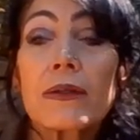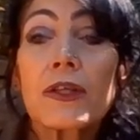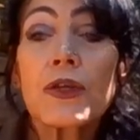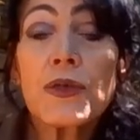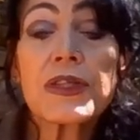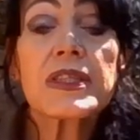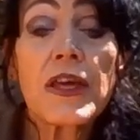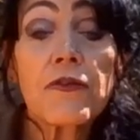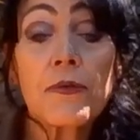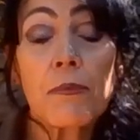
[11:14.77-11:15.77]
use a
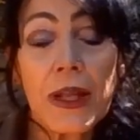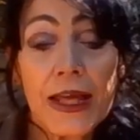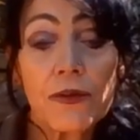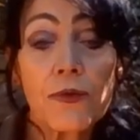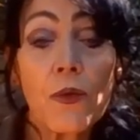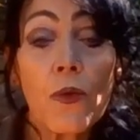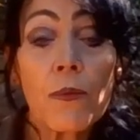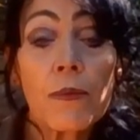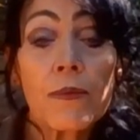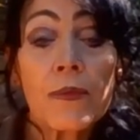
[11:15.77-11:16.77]
different
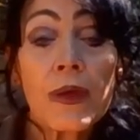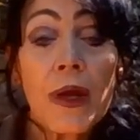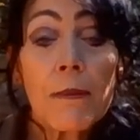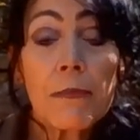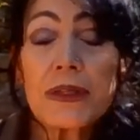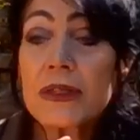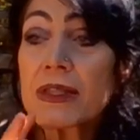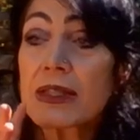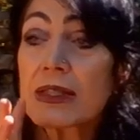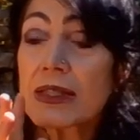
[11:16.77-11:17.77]
platform, but the
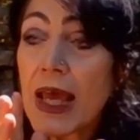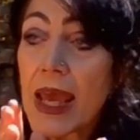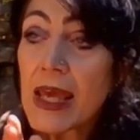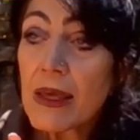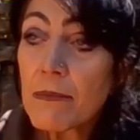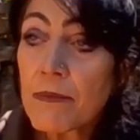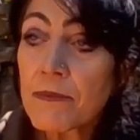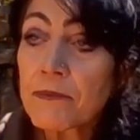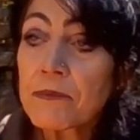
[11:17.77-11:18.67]
same,